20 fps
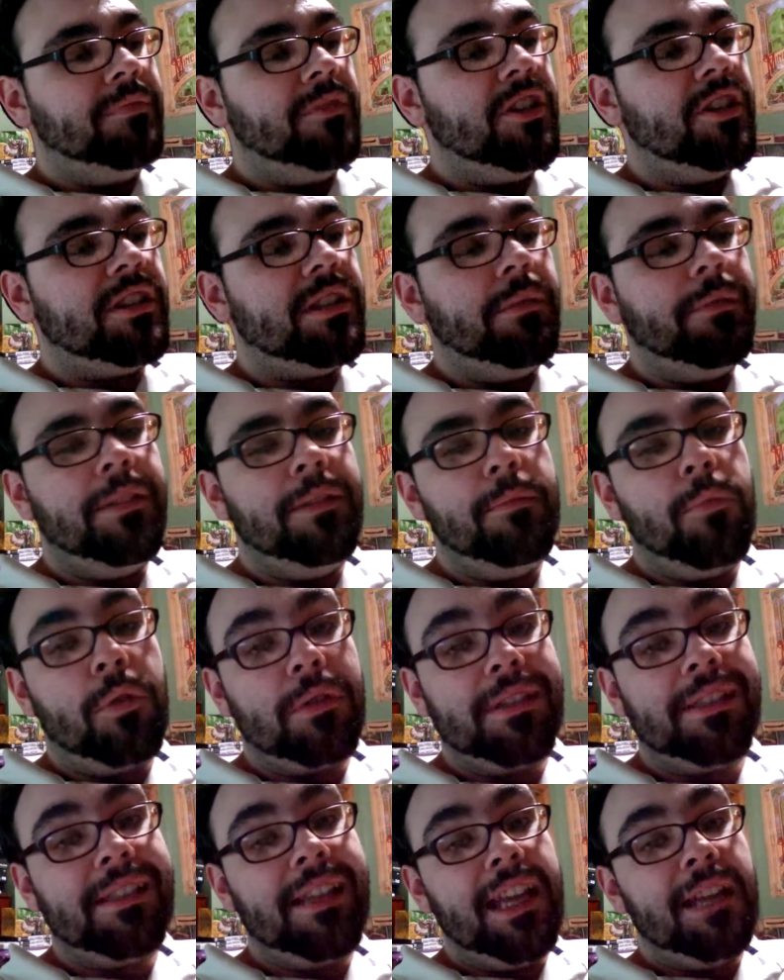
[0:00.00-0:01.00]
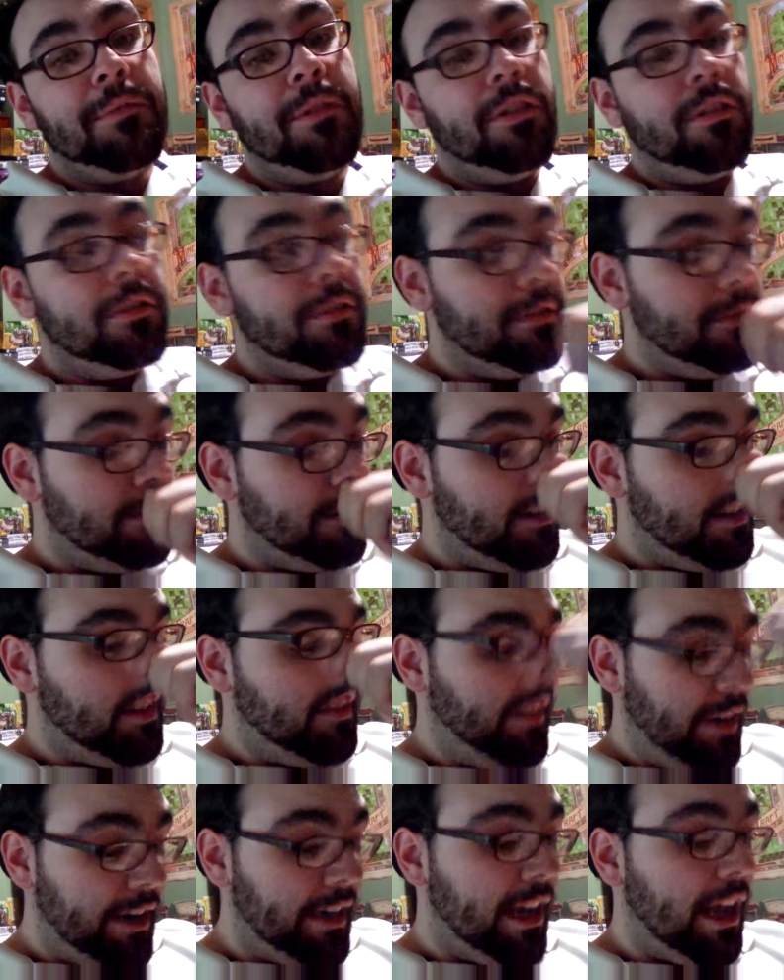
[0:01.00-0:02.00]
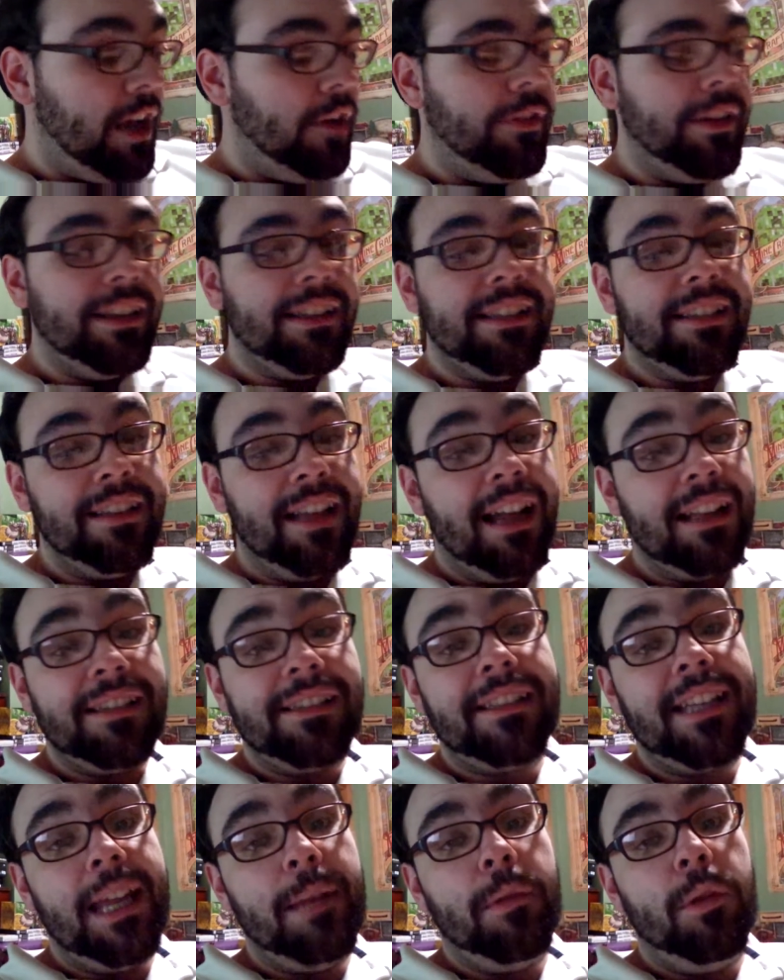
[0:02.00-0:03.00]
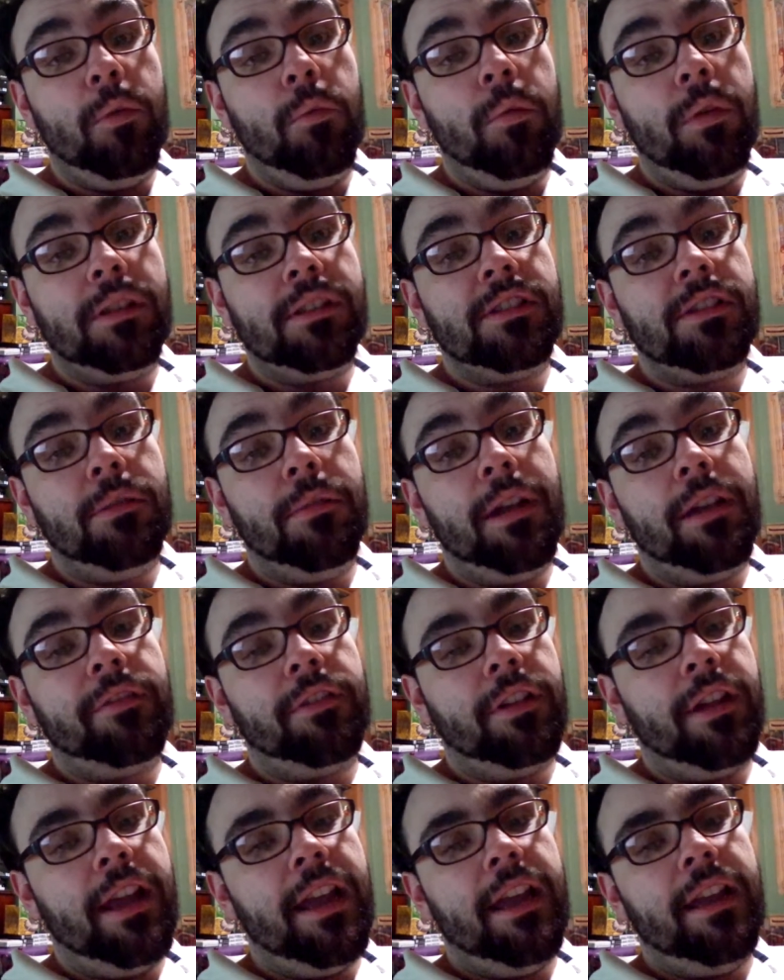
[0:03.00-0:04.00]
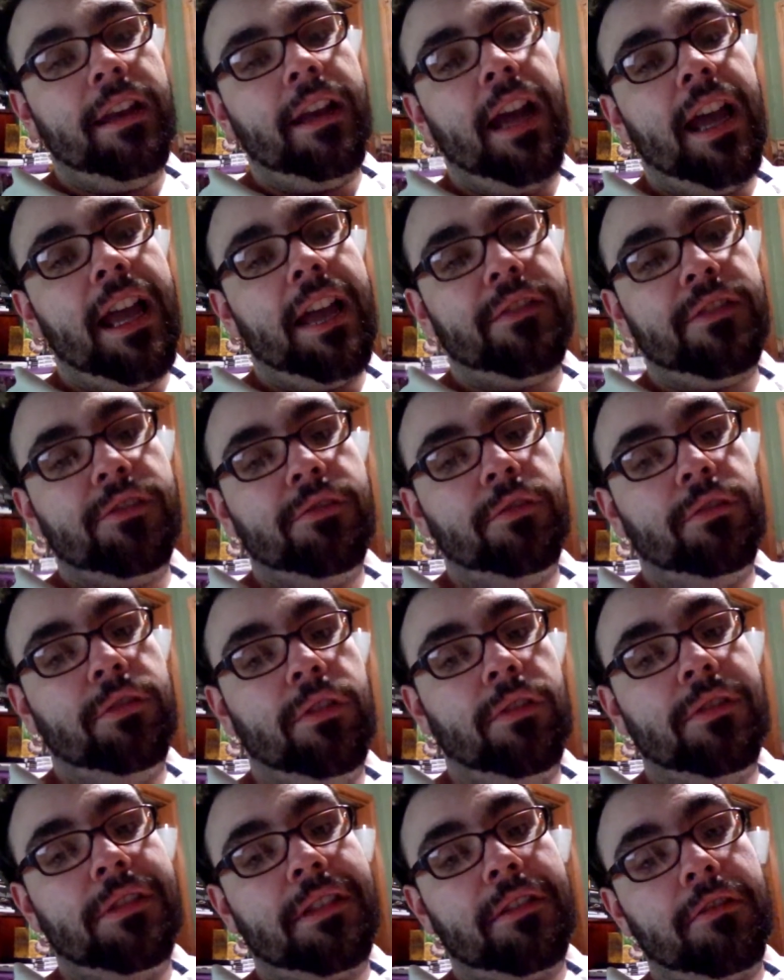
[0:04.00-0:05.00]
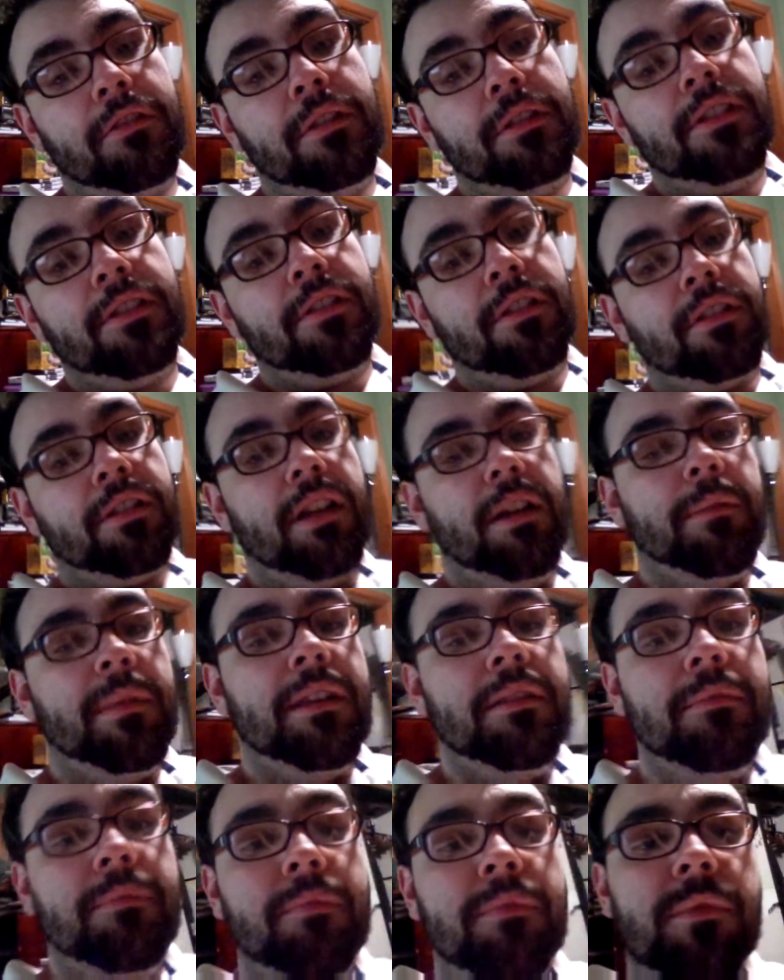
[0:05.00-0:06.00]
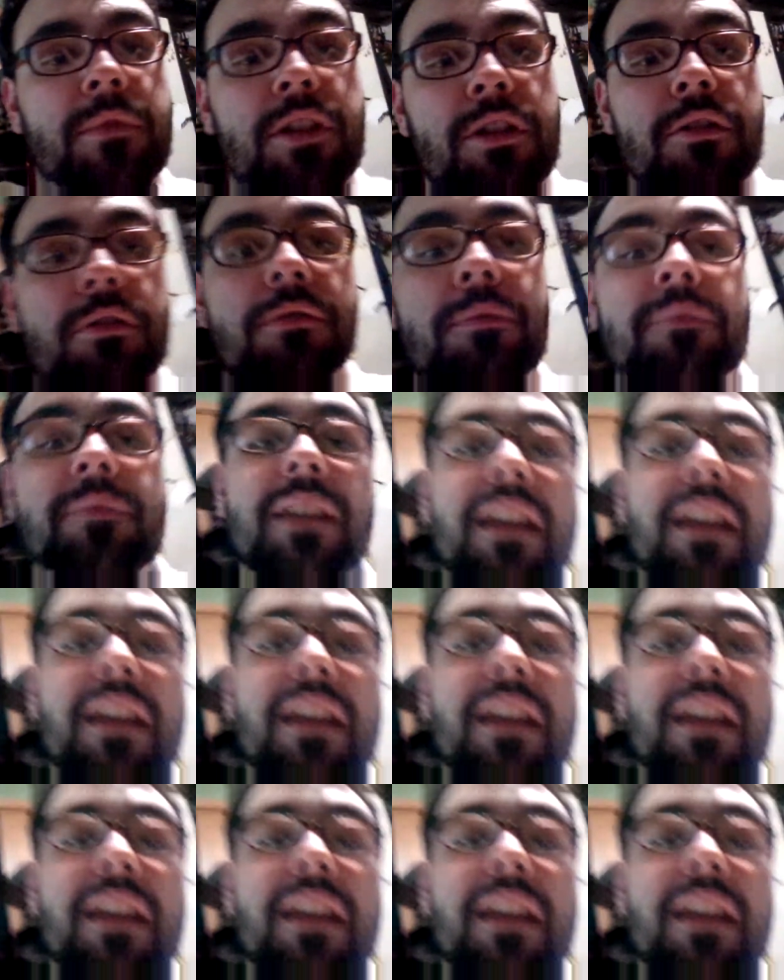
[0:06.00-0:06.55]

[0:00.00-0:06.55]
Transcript: just something more stable. Because right now it's not stable whatsoever. And I have student loans that are going to start coming due.